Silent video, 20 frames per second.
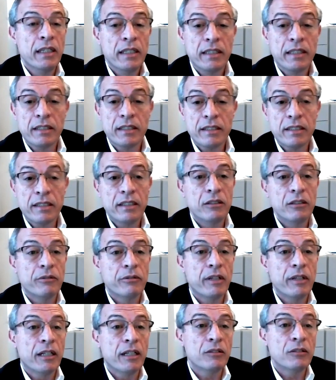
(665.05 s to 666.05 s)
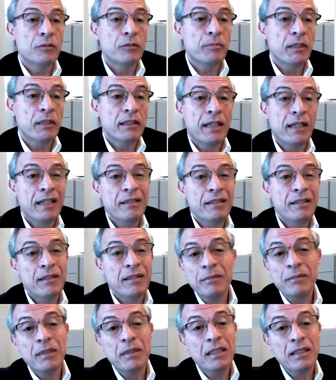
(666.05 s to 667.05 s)
They're still around, but
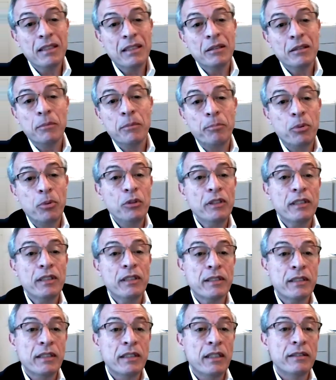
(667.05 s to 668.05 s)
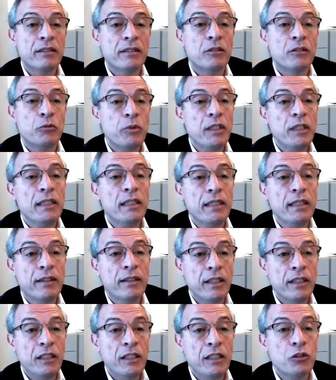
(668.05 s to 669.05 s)
the point is not really
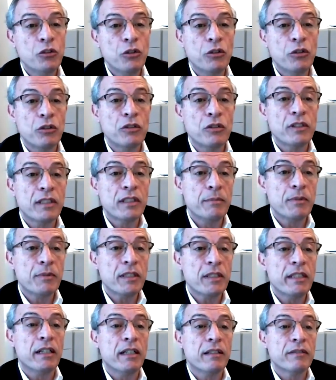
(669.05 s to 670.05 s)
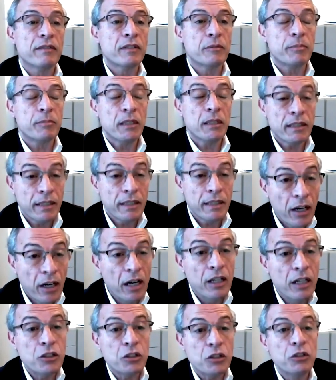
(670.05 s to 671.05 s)
the journals themselves, but there
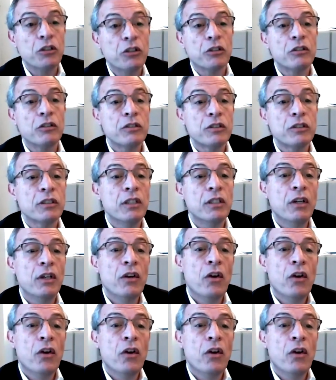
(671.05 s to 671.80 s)
are journals